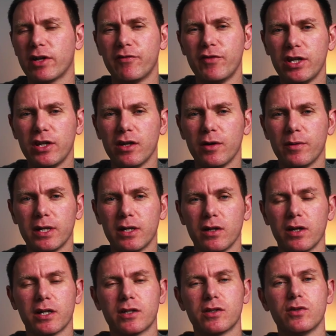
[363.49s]
a video in
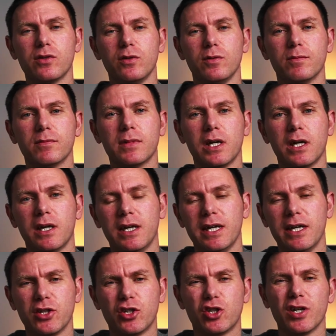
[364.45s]
like Zoom,
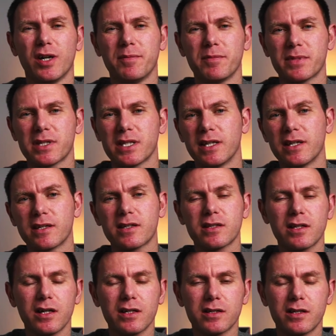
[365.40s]
it jumps and it
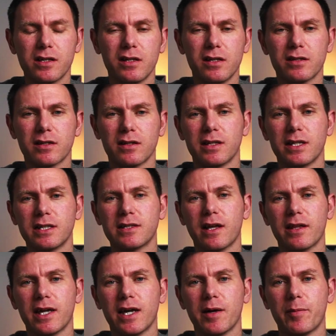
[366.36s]
stutters and things
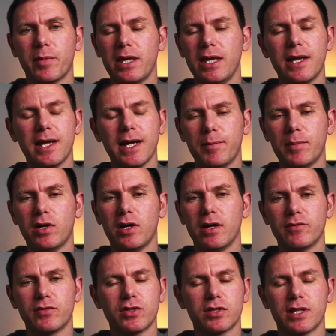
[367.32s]
like that, but Ecamm
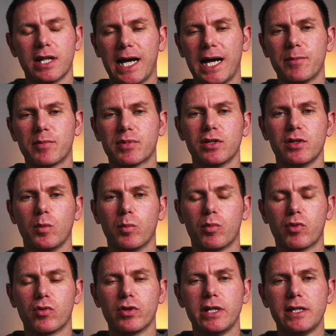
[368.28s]
Live is just an absolute
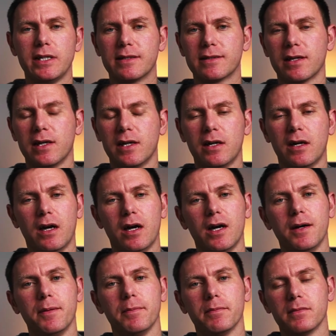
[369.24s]
breeze.
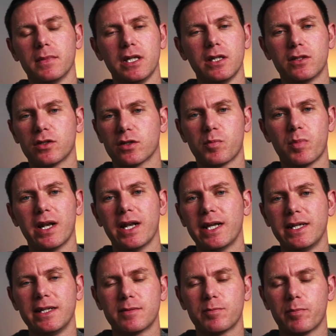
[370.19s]
It just
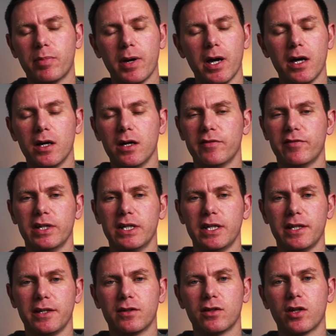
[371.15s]
plays
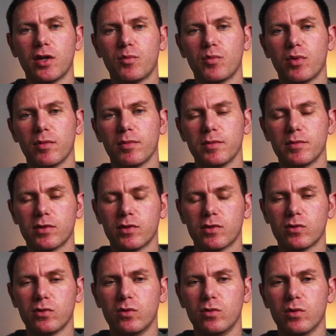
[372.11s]
perfectly, no problems
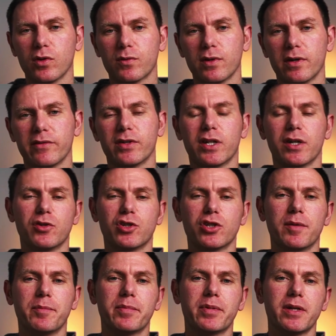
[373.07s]
at all whatsoever, no
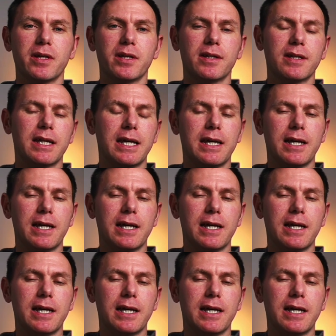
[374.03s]
jumping,